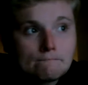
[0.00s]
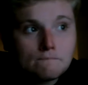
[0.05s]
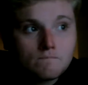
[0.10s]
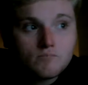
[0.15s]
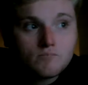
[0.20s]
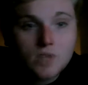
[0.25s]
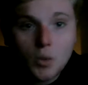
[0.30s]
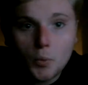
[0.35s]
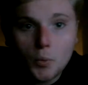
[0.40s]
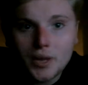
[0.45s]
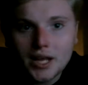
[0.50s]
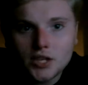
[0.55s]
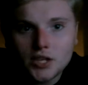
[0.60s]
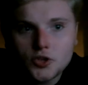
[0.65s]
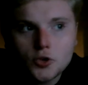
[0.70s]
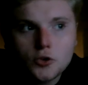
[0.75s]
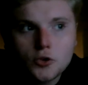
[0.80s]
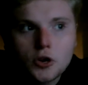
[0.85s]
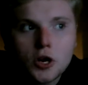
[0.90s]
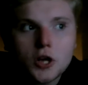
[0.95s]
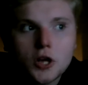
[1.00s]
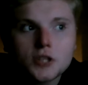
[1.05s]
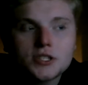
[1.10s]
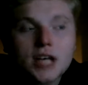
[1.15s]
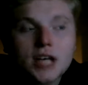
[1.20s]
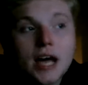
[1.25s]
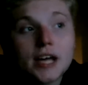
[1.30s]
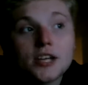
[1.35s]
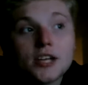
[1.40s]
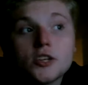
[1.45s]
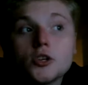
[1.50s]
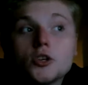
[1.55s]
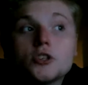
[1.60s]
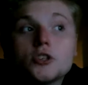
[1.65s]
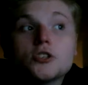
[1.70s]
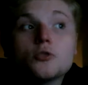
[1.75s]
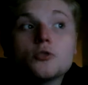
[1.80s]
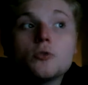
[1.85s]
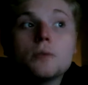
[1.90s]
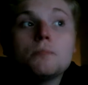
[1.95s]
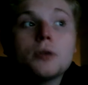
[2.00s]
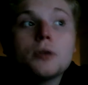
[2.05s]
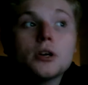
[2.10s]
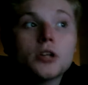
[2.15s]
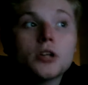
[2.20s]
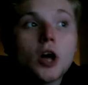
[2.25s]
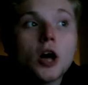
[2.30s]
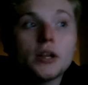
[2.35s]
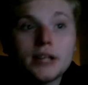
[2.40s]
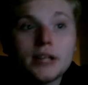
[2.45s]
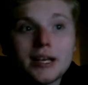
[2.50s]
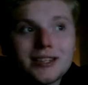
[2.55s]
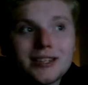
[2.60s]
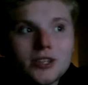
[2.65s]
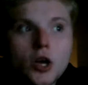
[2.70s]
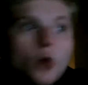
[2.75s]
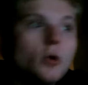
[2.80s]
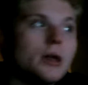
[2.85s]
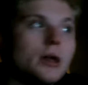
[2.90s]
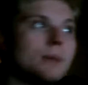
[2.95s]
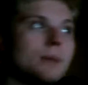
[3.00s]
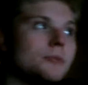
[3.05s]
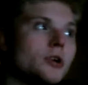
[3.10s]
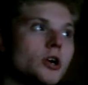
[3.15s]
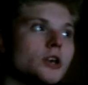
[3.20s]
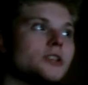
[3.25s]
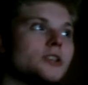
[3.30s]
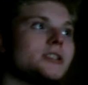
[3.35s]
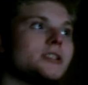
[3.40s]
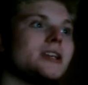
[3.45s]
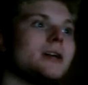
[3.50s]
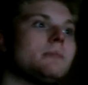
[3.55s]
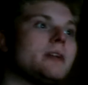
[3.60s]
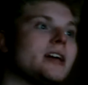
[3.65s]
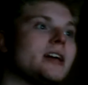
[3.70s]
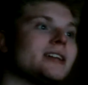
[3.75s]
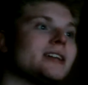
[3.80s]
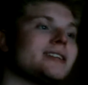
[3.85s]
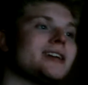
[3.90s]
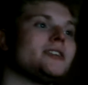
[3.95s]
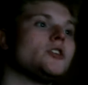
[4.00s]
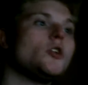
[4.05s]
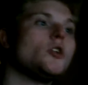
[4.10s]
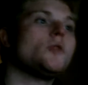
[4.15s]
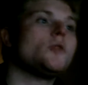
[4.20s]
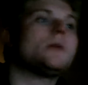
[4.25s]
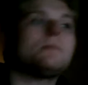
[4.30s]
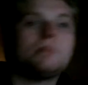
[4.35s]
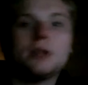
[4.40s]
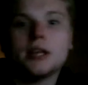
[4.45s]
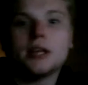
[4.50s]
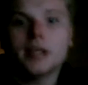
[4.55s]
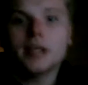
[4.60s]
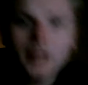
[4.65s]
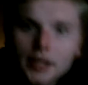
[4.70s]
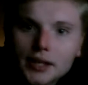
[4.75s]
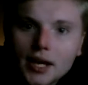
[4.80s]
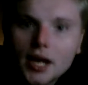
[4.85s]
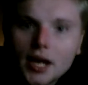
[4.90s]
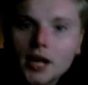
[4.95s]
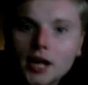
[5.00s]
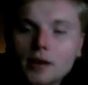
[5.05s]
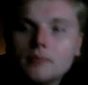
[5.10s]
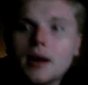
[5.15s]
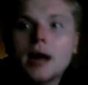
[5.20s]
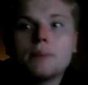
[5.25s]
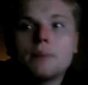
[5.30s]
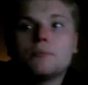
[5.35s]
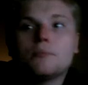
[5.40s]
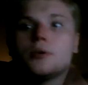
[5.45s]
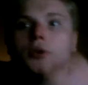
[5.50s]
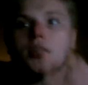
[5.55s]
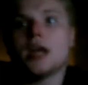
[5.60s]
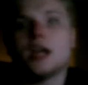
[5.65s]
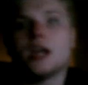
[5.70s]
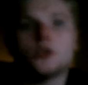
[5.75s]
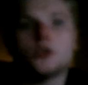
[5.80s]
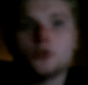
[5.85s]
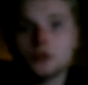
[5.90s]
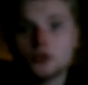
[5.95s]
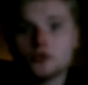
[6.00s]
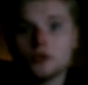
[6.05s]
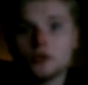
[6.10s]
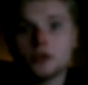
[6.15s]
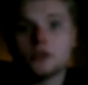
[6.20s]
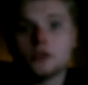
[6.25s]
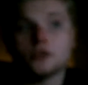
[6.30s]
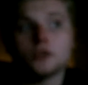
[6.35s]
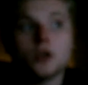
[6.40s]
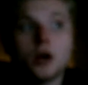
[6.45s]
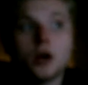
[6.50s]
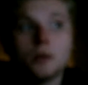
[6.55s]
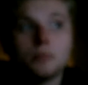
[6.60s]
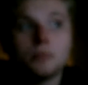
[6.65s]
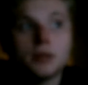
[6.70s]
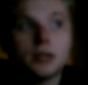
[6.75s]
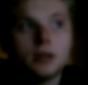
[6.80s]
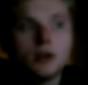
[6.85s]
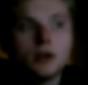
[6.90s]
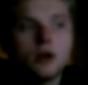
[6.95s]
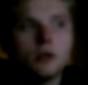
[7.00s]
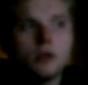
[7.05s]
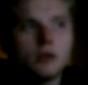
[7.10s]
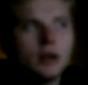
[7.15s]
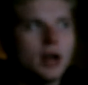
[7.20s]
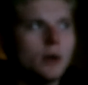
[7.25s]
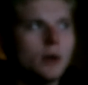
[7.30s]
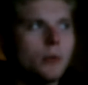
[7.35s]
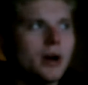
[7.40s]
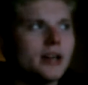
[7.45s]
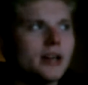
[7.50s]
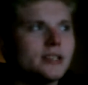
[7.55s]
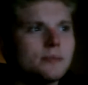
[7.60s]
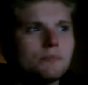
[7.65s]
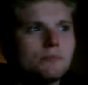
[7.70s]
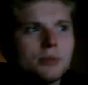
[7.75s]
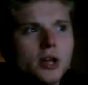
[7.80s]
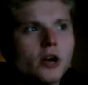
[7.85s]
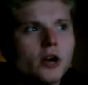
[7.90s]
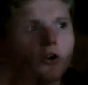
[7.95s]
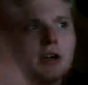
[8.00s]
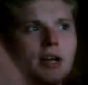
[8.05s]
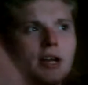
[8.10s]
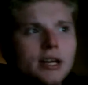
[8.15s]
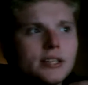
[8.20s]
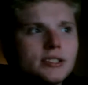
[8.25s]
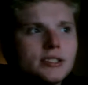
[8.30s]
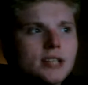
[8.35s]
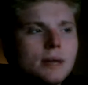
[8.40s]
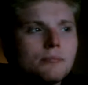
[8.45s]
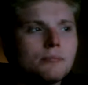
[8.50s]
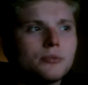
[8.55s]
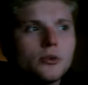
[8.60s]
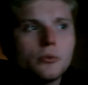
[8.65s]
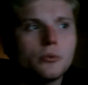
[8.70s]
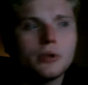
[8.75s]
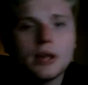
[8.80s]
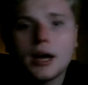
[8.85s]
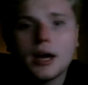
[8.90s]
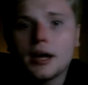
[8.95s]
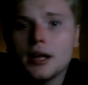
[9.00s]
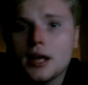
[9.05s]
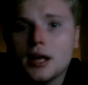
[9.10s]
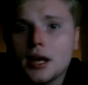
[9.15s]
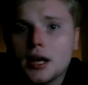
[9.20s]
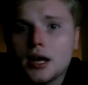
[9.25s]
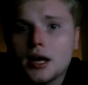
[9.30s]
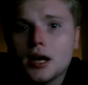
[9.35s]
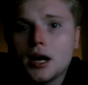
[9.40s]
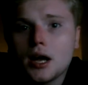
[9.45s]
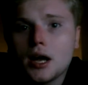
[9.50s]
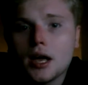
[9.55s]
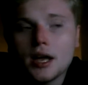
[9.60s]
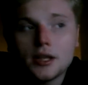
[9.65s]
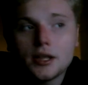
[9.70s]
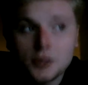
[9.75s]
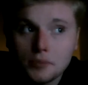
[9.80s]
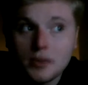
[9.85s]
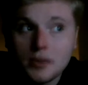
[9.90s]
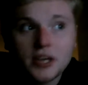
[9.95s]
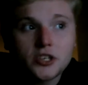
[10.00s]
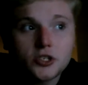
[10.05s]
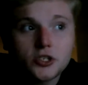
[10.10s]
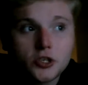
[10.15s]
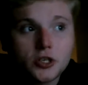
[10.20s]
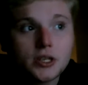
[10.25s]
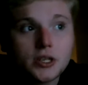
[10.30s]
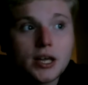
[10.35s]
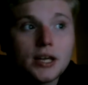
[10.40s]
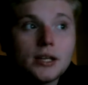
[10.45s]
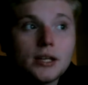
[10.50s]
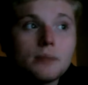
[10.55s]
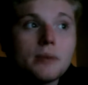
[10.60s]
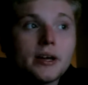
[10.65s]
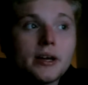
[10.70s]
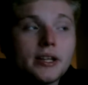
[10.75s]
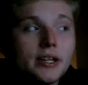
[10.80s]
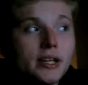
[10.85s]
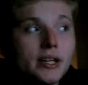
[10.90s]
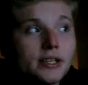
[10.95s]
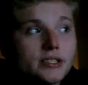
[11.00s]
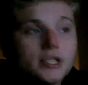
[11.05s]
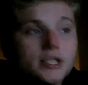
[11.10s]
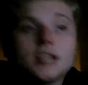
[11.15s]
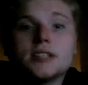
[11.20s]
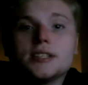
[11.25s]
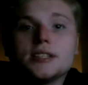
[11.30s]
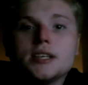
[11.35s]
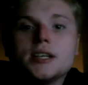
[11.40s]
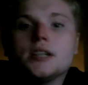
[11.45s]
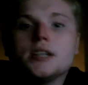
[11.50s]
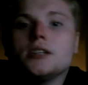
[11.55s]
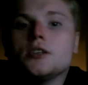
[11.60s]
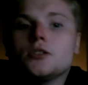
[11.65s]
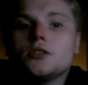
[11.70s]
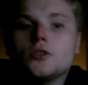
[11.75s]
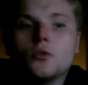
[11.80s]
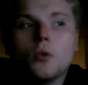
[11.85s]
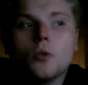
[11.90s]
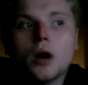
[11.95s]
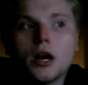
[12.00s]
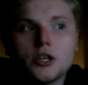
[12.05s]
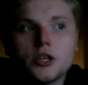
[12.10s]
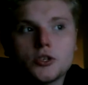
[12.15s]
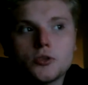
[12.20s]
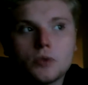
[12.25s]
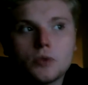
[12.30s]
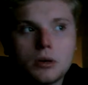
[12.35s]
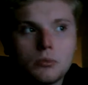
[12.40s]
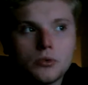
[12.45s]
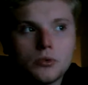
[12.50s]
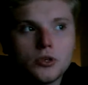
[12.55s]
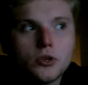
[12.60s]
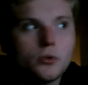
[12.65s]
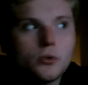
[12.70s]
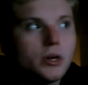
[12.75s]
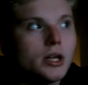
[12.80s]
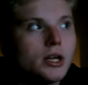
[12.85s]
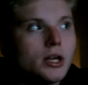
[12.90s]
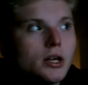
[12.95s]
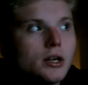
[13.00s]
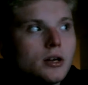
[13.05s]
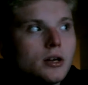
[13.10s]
when I do curse, I usually will put on, I know when I'm cursing because I know I'm playing a game. I put age restriction on. Oh God, why is it blurry? Stop doing that. And to make sure that anybody that's 18 to watch what I'm doing,